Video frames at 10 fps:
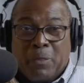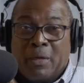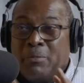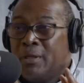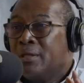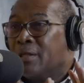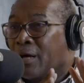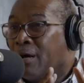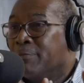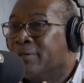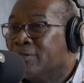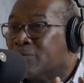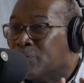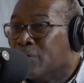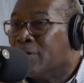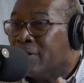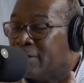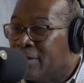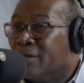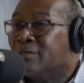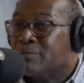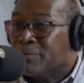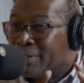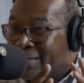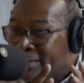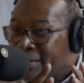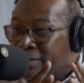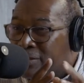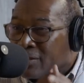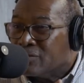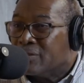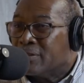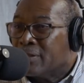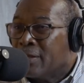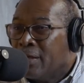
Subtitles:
Maybe in the communist world it does, but it doesn't.